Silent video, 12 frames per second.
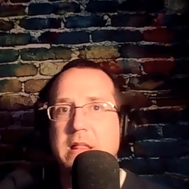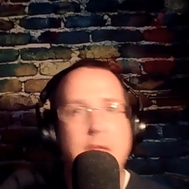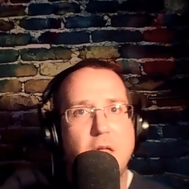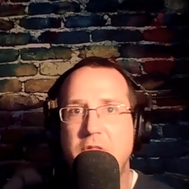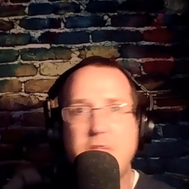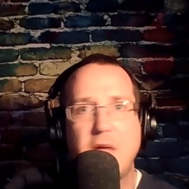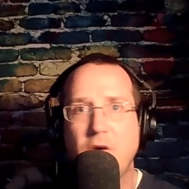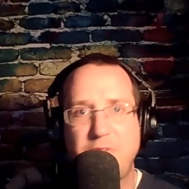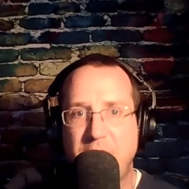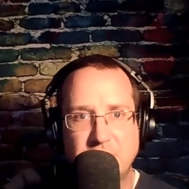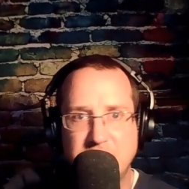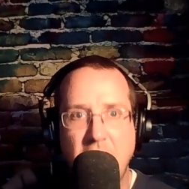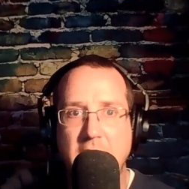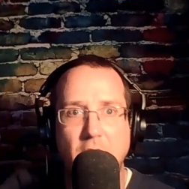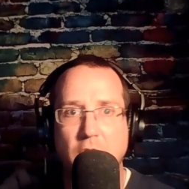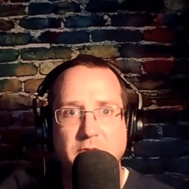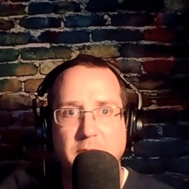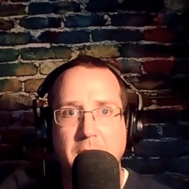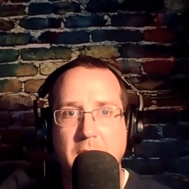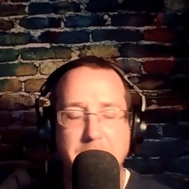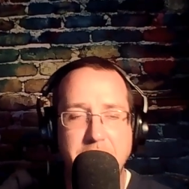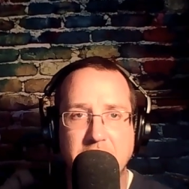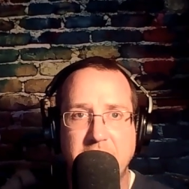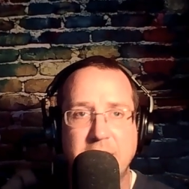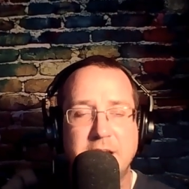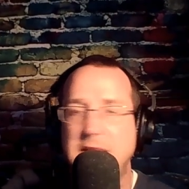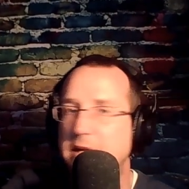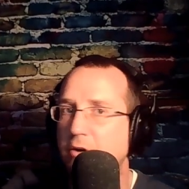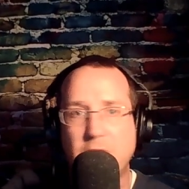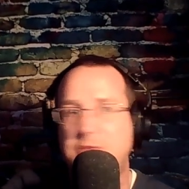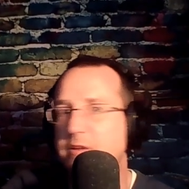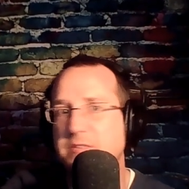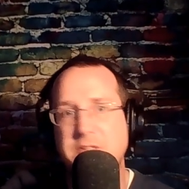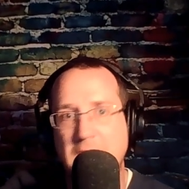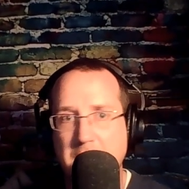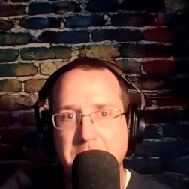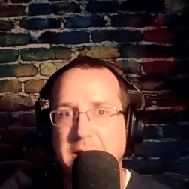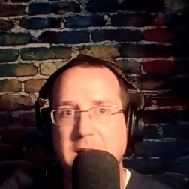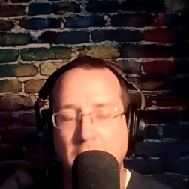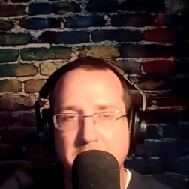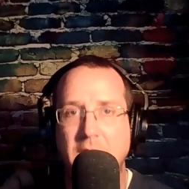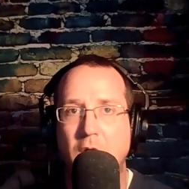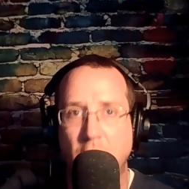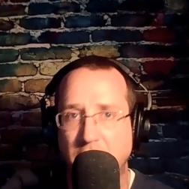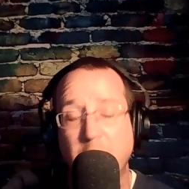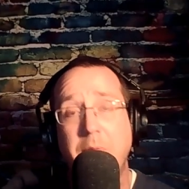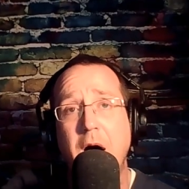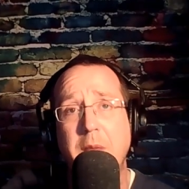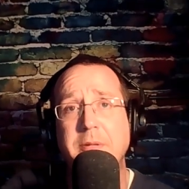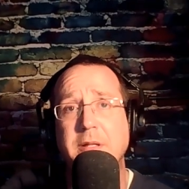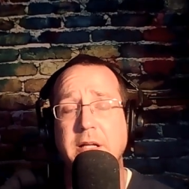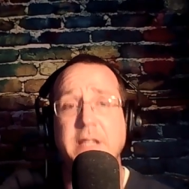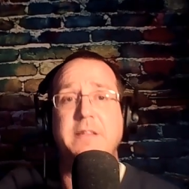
The Earth is not overpopulated. The Earth is not becoming overpopulated.